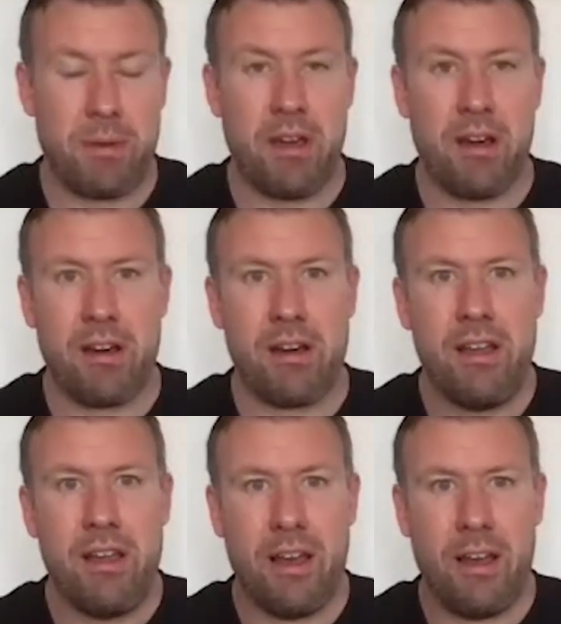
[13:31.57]
are.
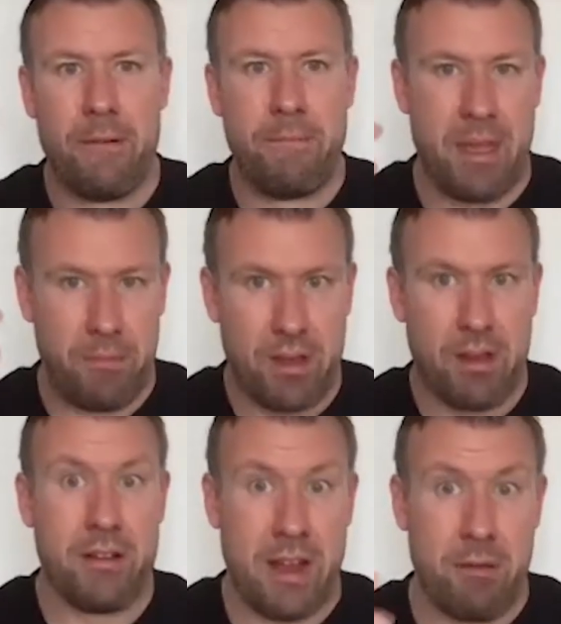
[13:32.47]
And we
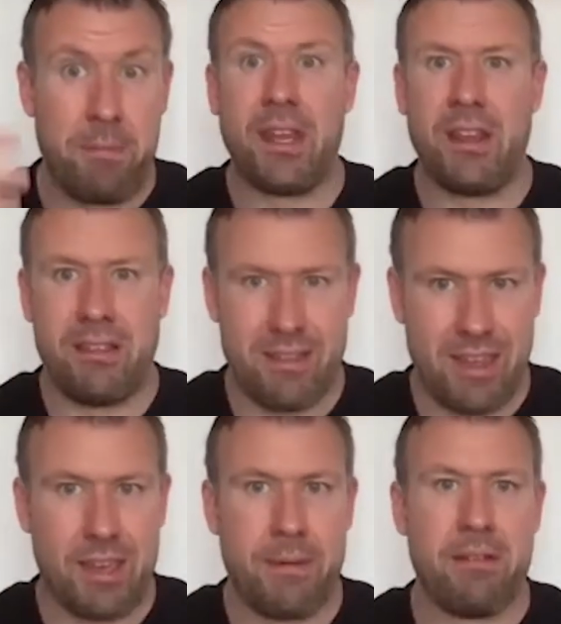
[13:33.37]
are now beginning to
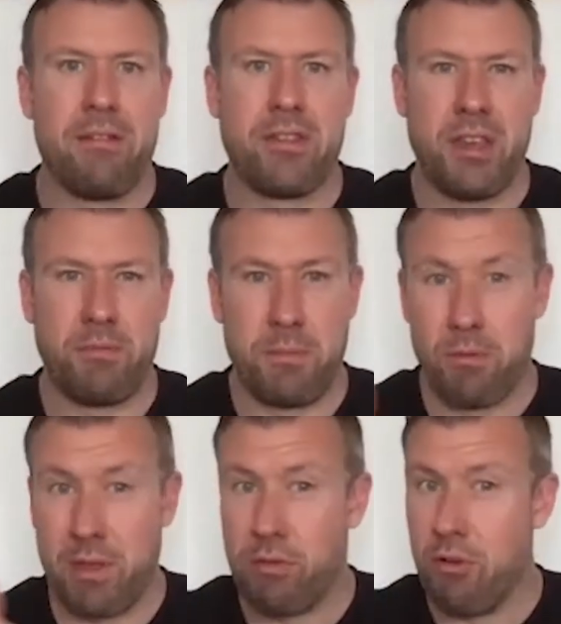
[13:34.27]
think about those tiers. We
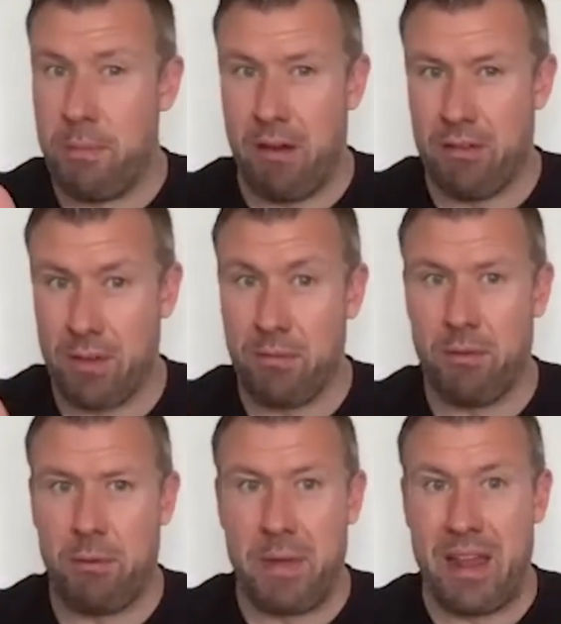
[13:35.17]
probably thought about some of
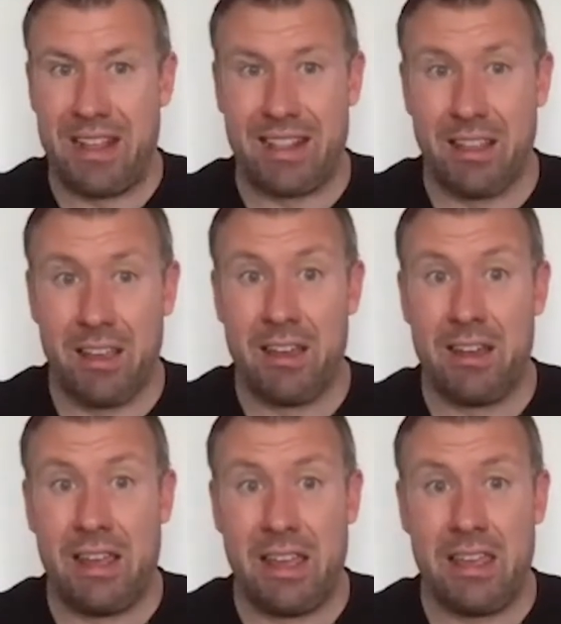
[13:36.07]
them a little
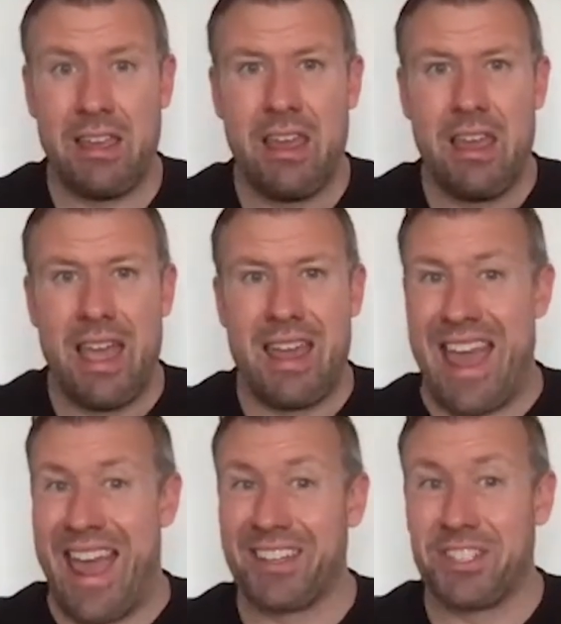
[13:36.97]
early. And
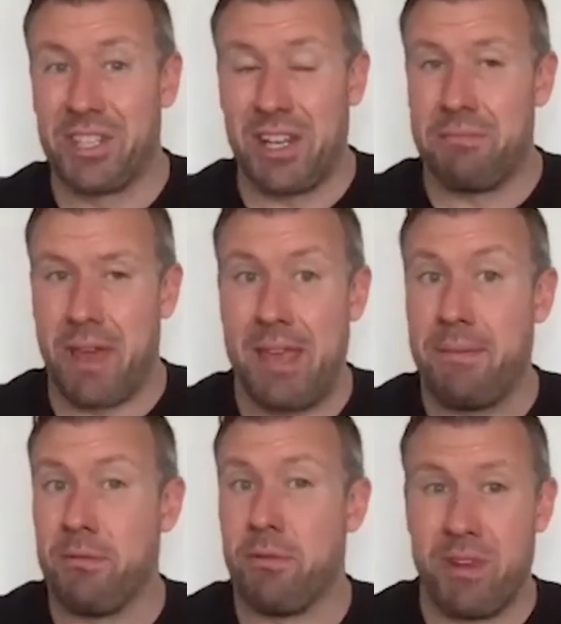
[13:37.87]
actually,
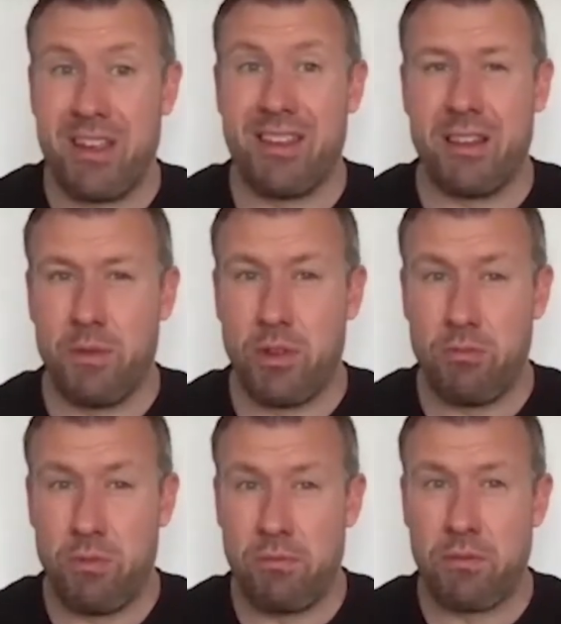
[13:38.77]
maybe what we did is
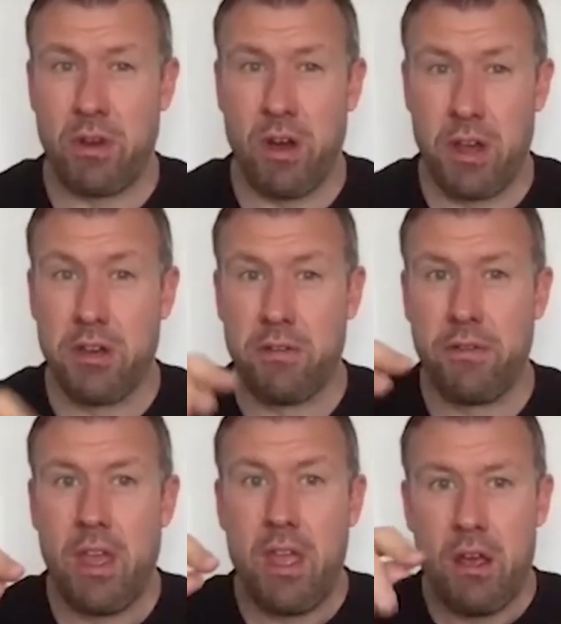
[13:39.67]
we kind of,
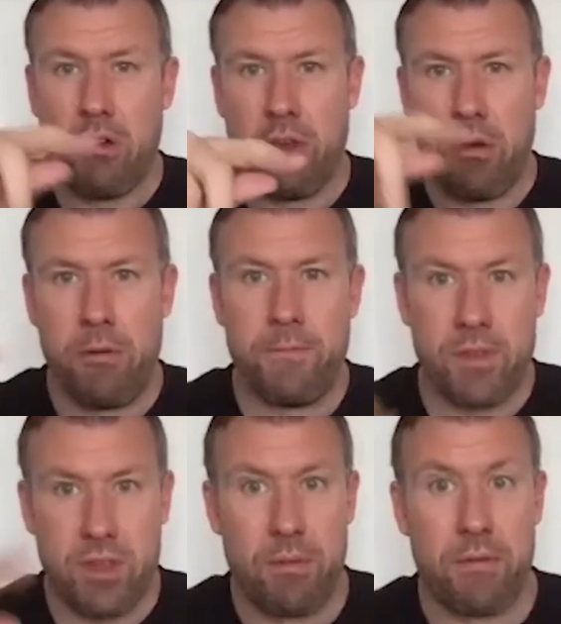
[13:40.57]
although
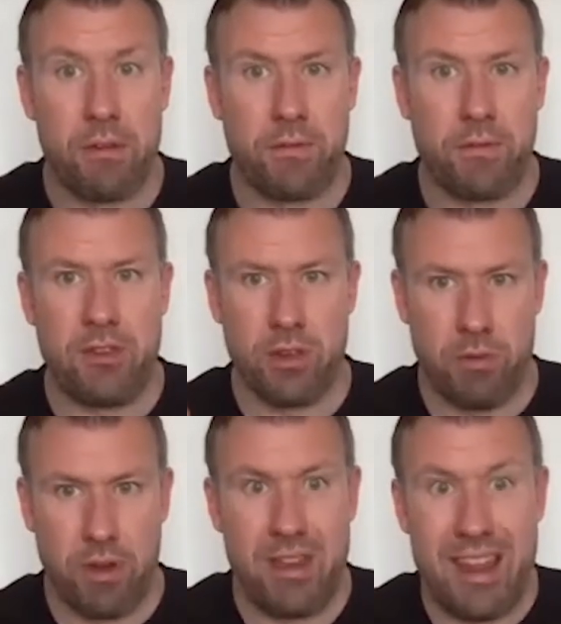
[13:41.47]
some of those features
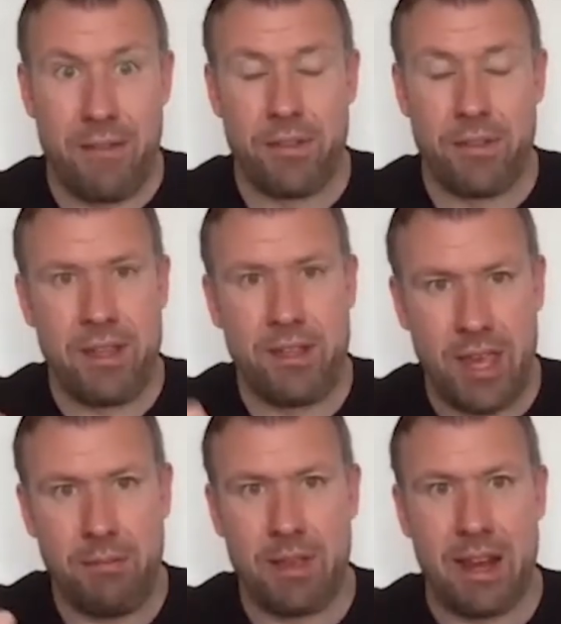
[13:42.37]
were inevitably
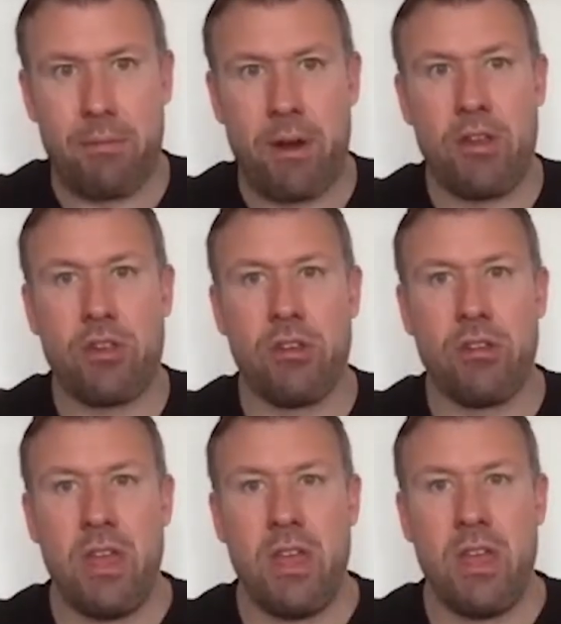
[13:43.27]
team collaboration,
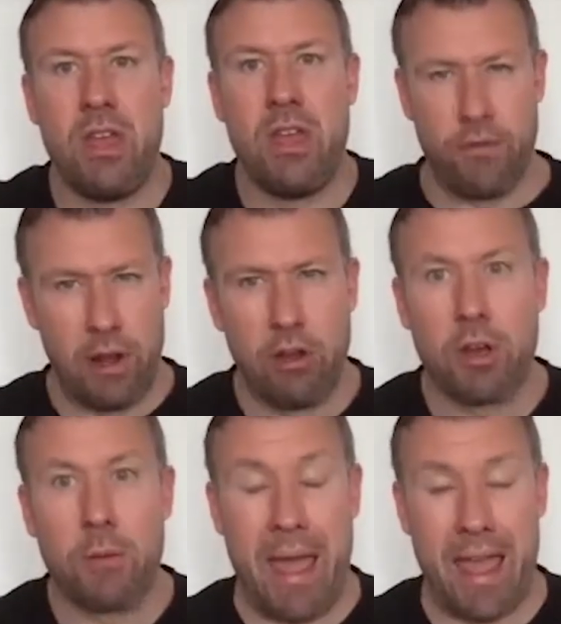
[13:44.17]
if I
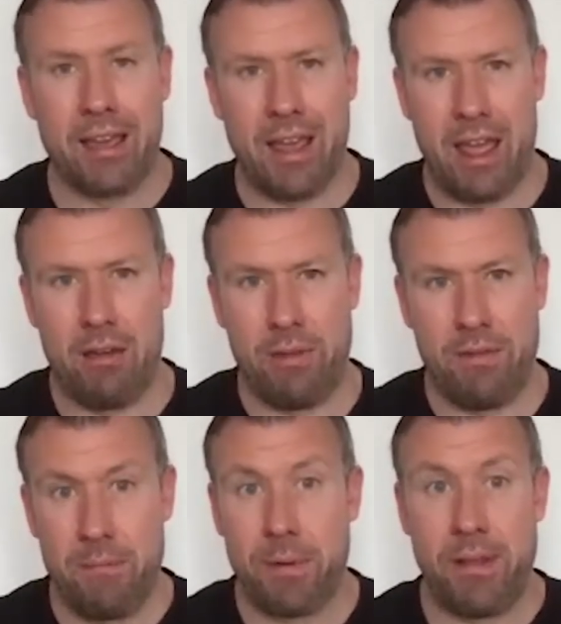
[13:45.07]
look back at how we've
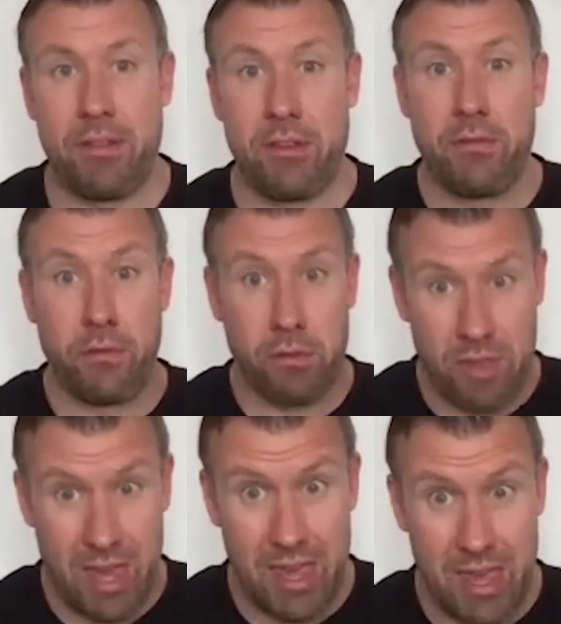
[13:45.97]
implemented for
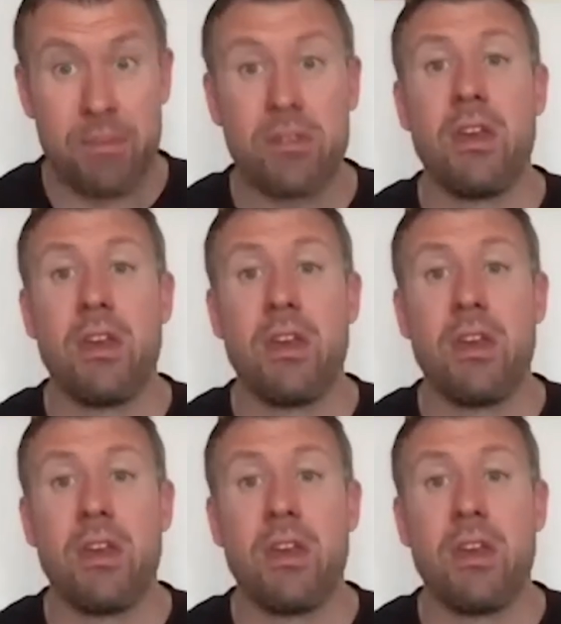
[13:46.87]
teams,